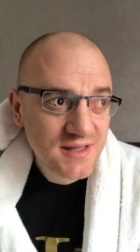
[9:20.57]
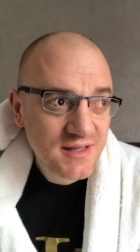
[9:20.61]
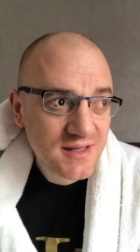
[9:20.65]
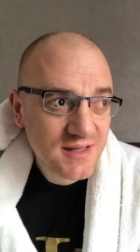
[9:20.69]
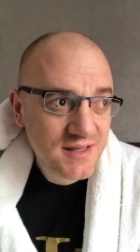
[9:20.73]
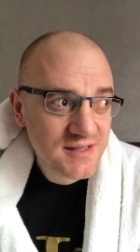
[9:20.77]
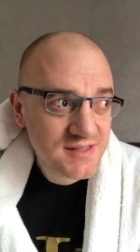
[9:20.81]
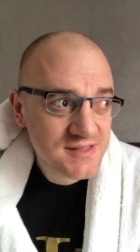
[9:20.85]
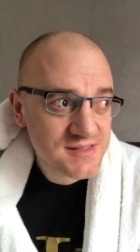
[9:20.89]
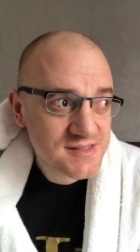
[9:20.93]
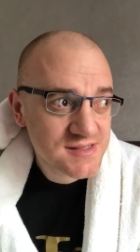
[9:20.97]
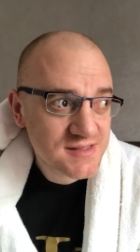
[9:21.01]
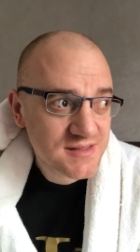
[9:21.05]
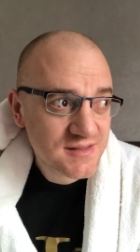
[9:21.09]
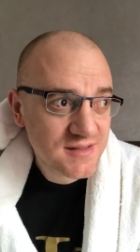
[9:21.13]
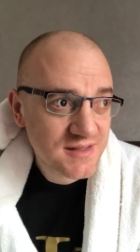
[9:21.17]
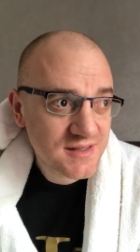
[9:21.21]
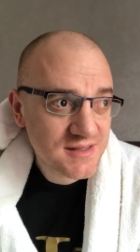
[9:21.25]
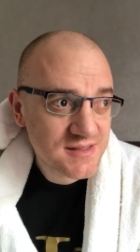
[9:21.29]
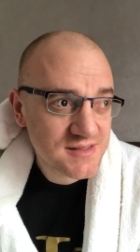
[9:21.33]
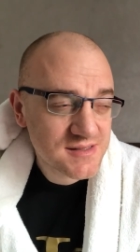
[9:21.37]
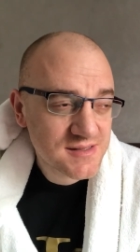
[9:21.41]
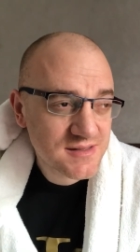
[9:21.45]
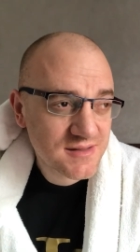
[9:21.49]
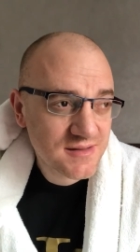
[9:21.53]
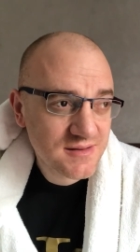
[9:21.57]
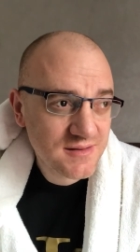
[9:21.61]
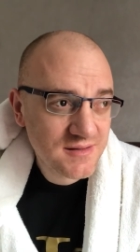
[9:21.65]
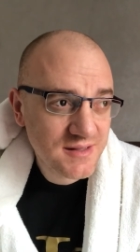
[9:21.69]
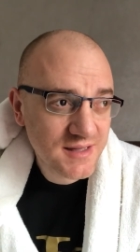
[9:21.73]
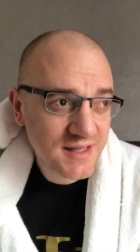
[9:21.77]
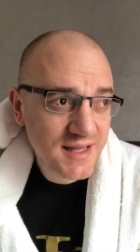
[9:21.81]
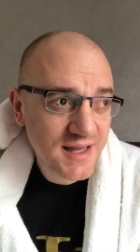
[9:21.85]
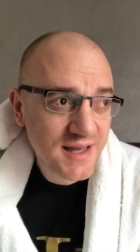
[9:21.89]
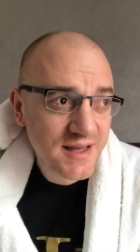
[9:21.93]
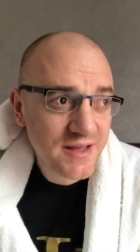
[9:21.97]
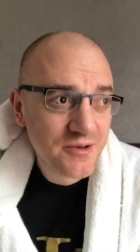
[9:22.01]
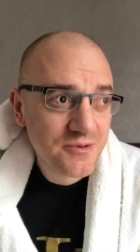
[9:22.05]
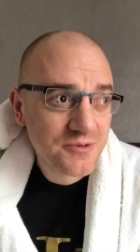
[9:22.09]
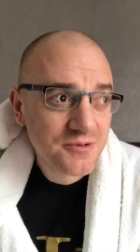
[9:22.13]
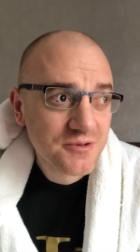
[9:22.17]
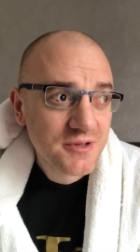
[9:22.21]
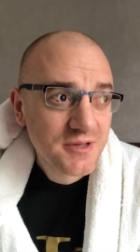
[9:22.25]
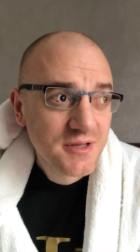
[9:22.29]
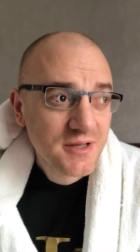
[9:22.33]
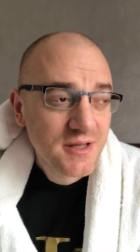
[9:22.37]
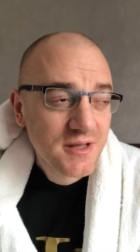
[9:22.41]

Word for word: is is DeGale.